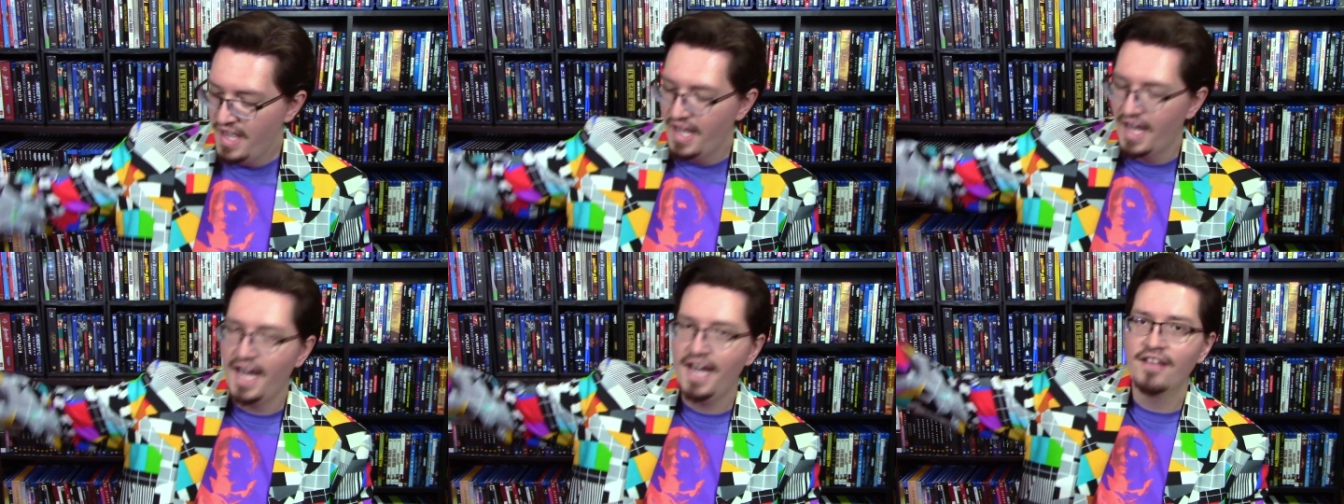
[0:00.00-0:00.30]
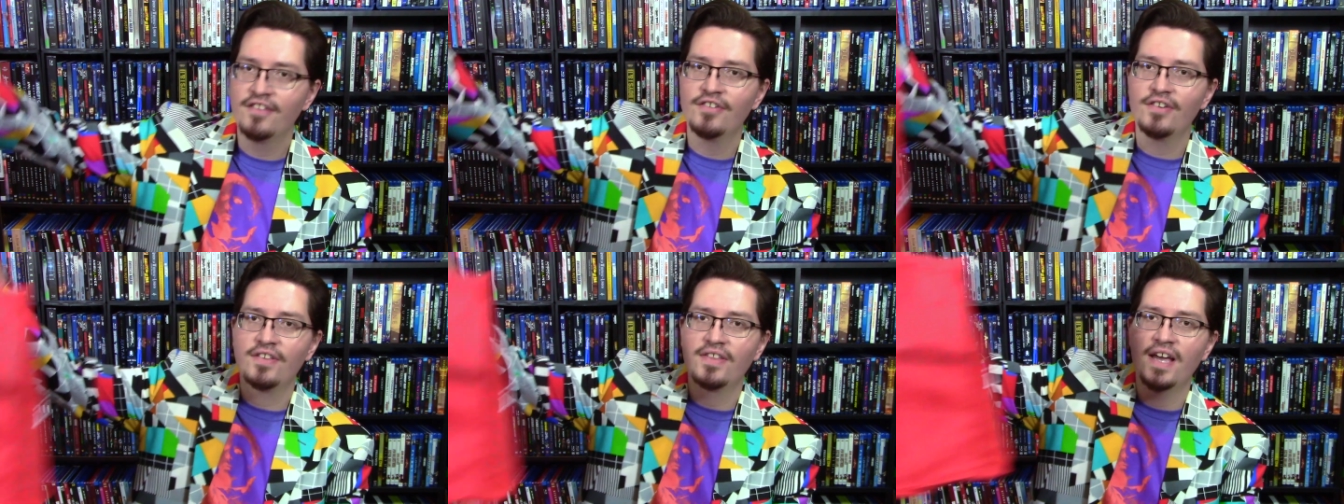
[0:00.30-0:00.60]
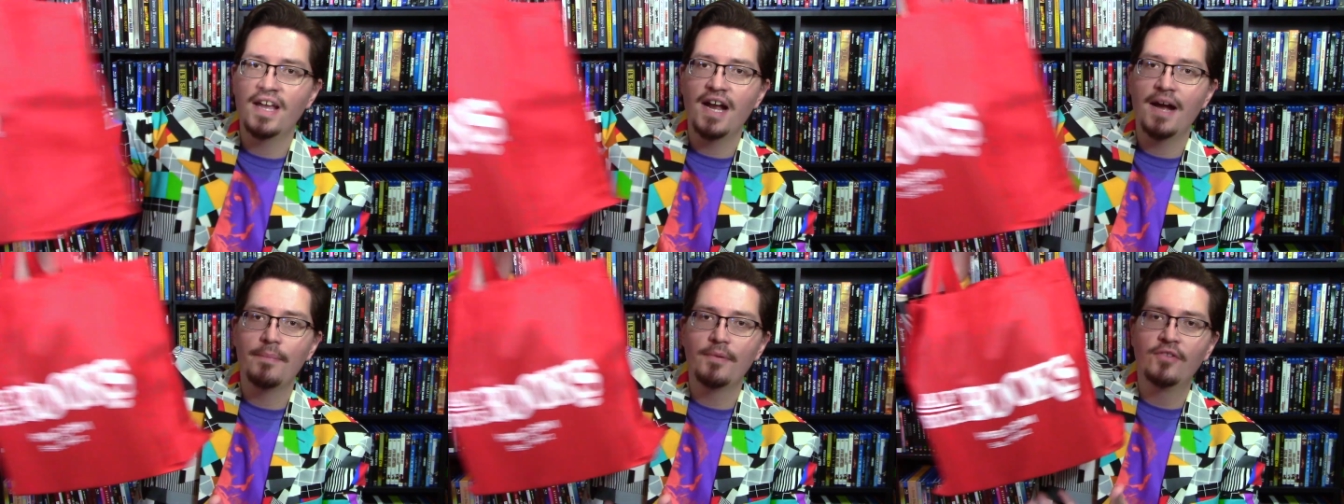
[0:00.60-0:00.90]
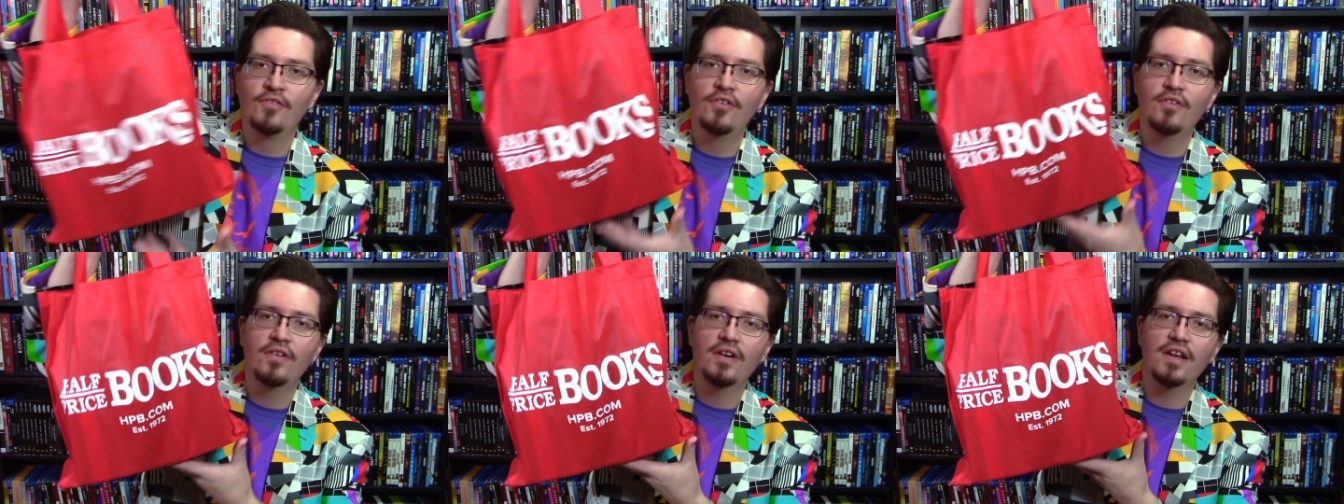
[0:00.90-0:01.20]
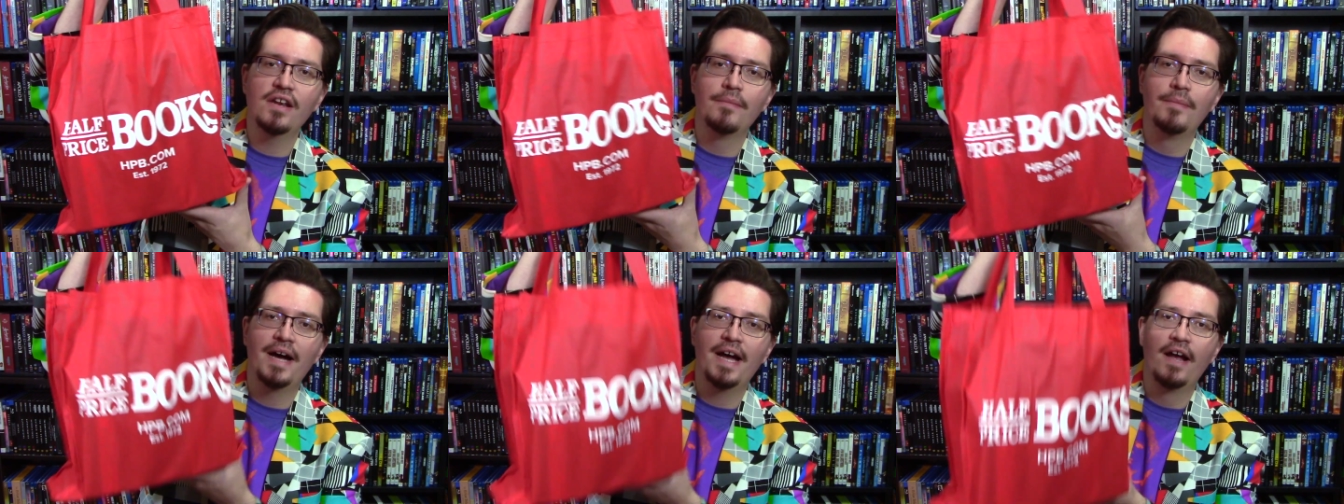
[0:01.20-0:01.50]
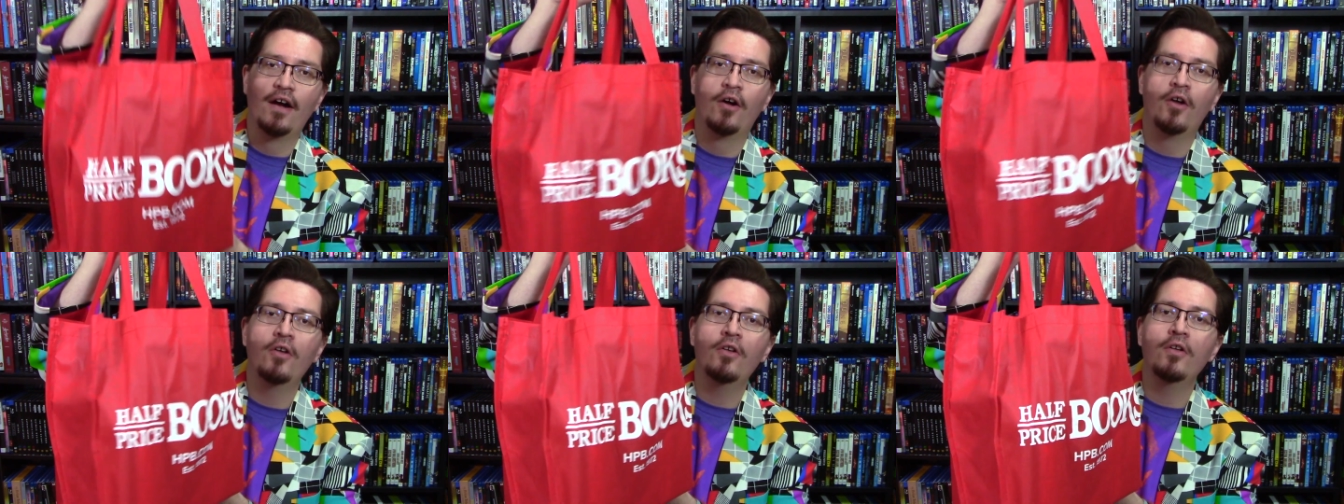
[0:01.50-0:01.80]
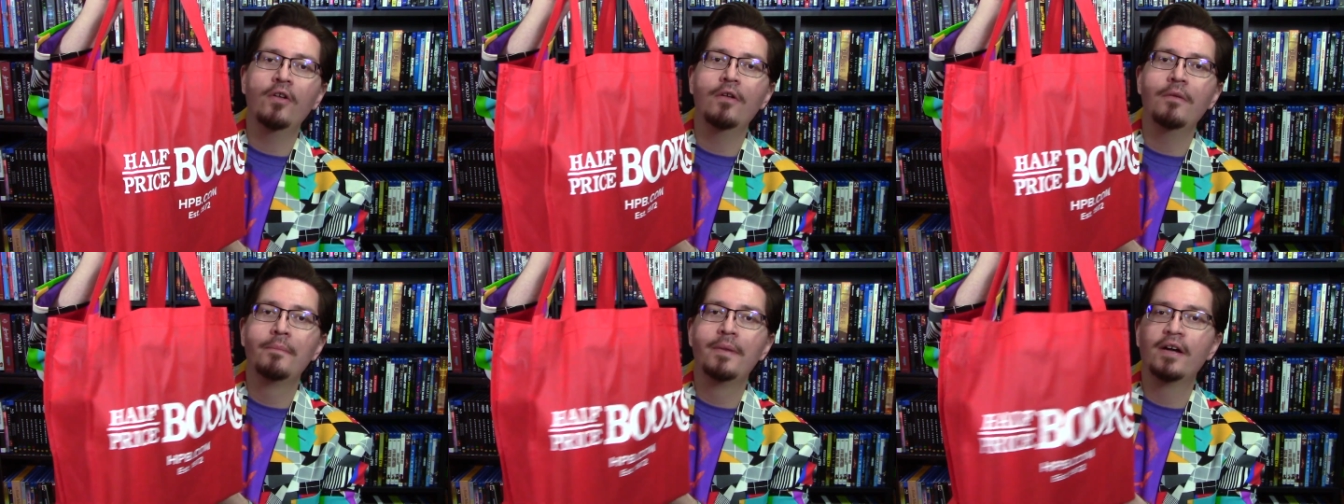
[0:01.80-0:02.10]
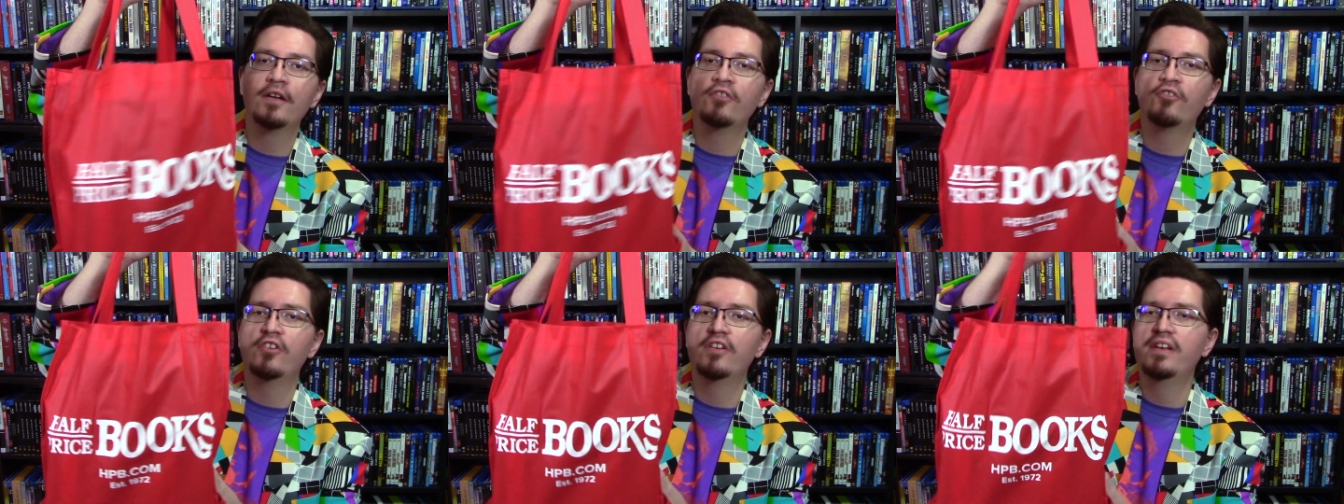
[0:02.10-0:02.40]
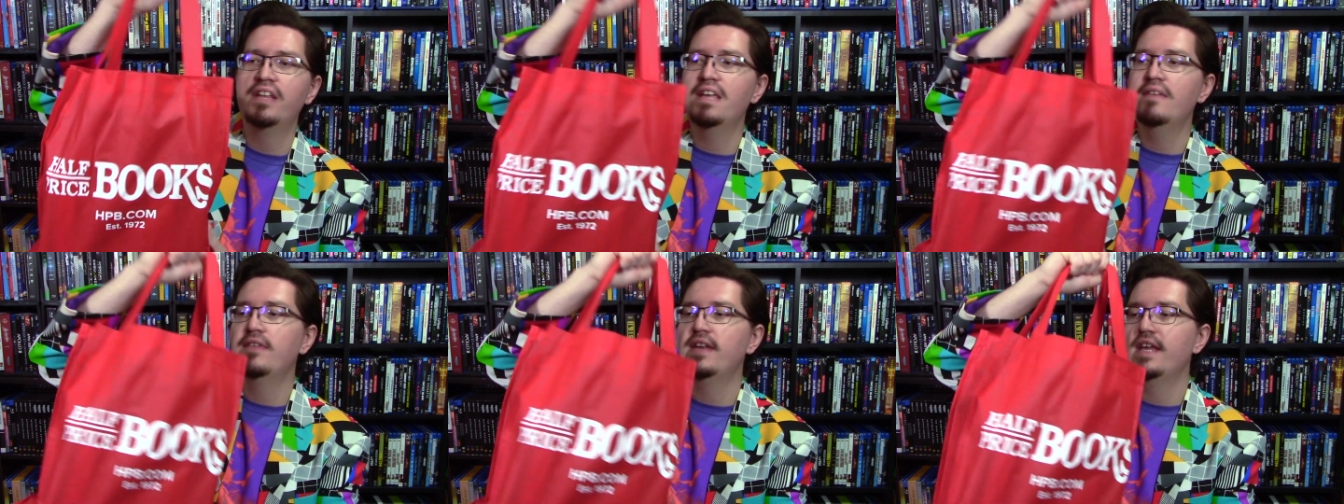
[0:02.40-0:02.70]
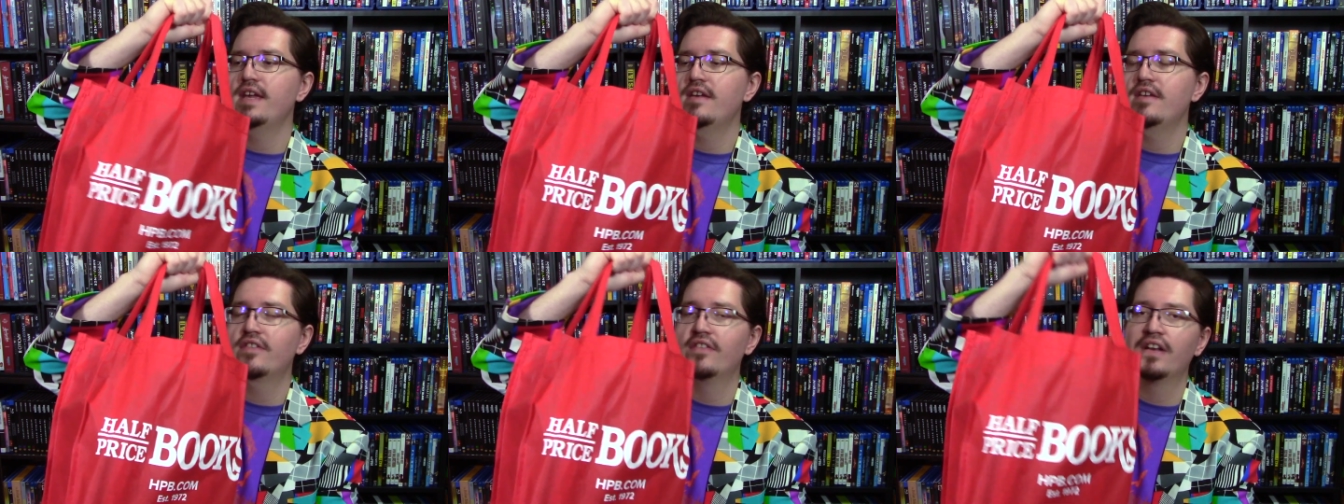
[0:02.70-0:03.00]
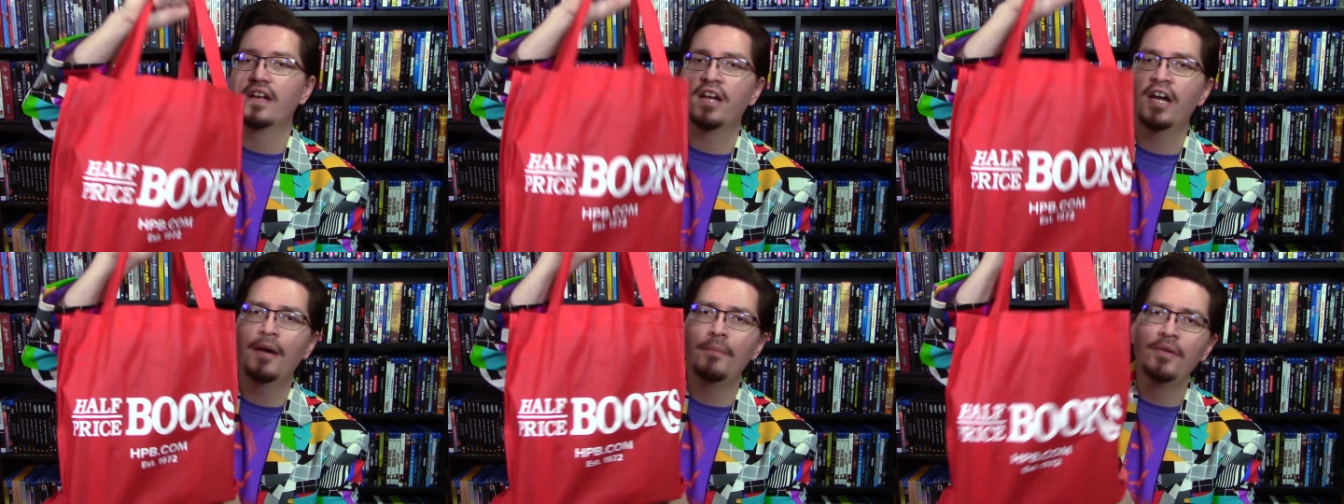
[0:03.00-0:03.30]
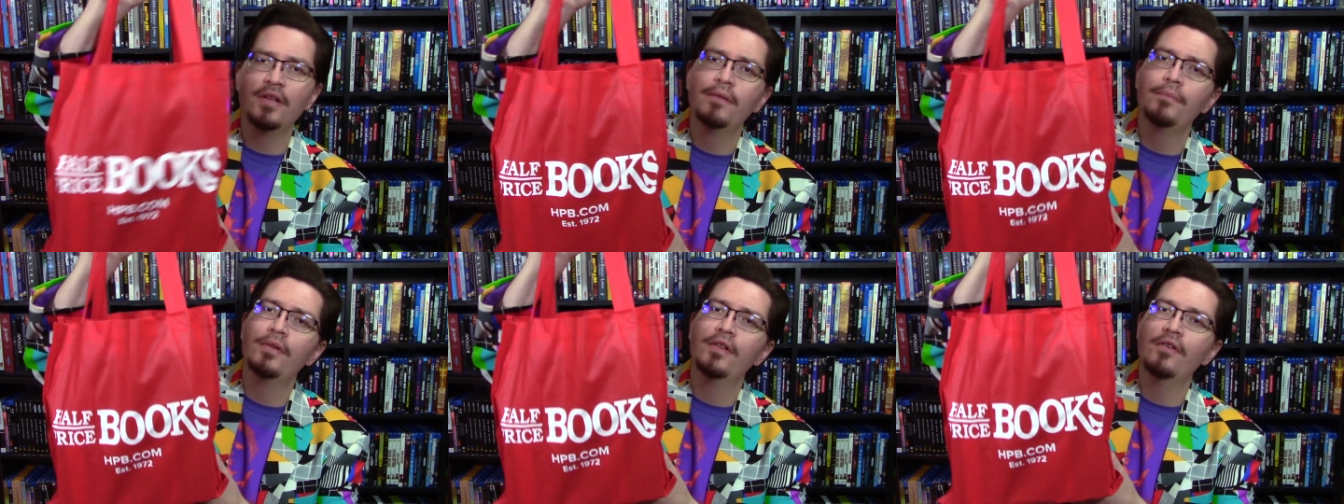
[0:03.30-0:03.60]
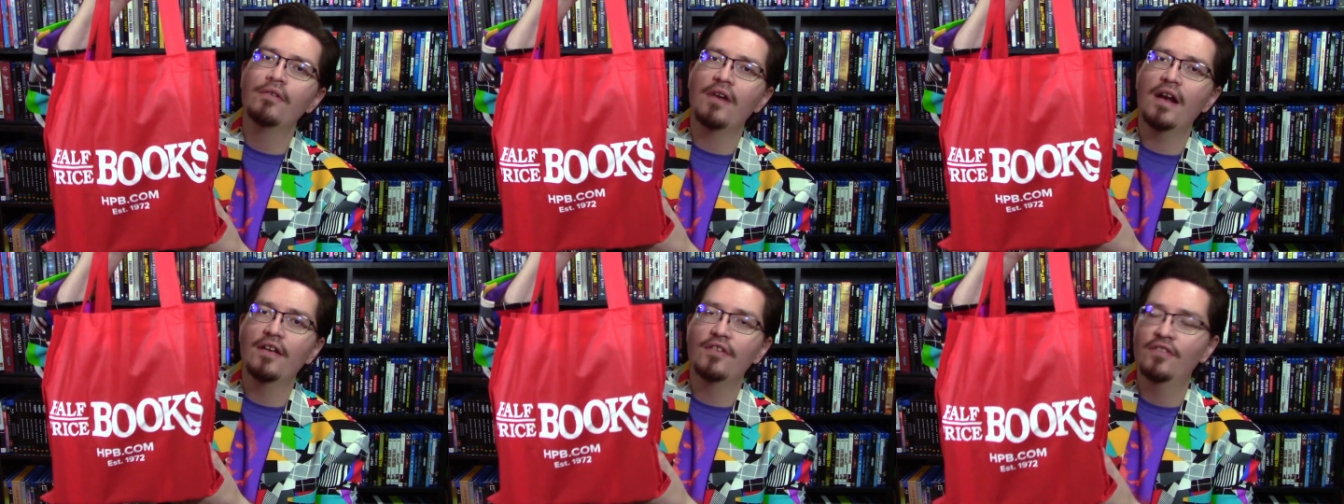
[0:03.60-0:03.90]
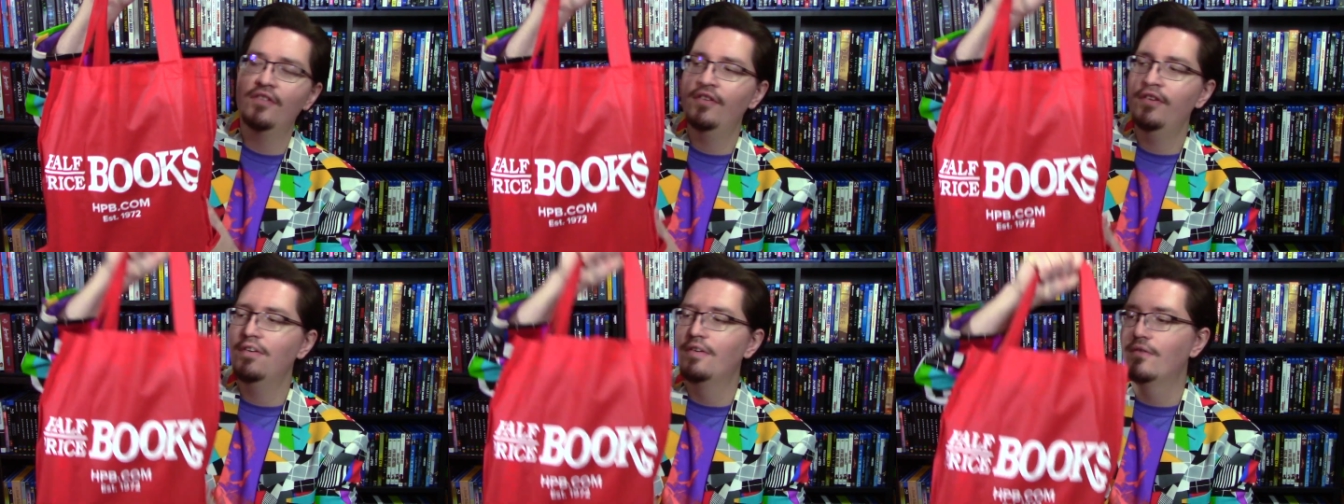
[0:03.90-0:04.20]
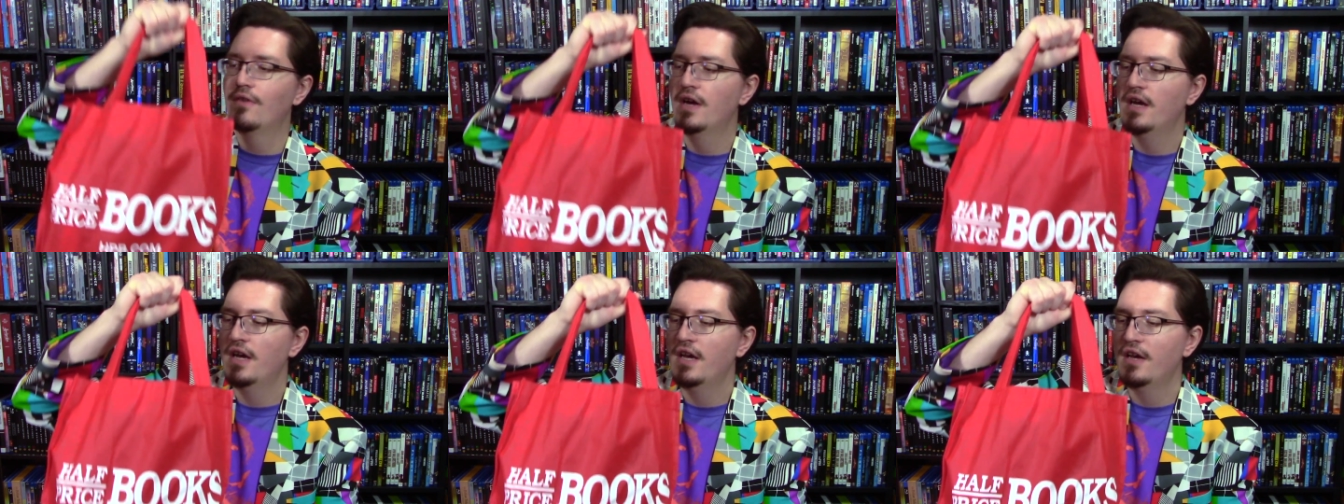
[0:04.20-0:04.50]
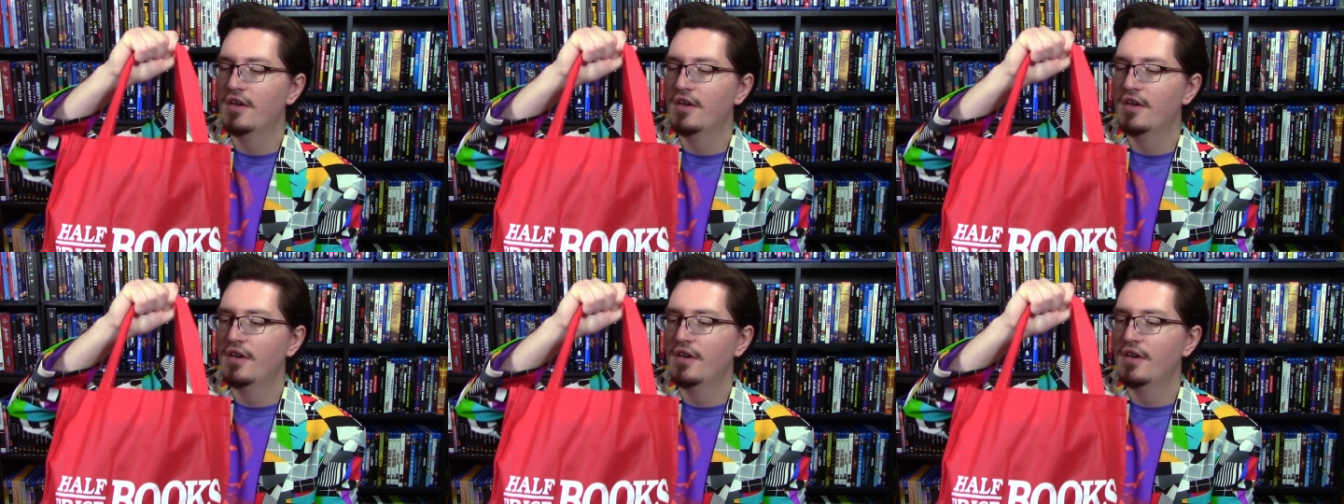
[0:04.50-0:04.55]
I took that opportunity to buy a whole bunch of DVDs and a couple of Blu rays too.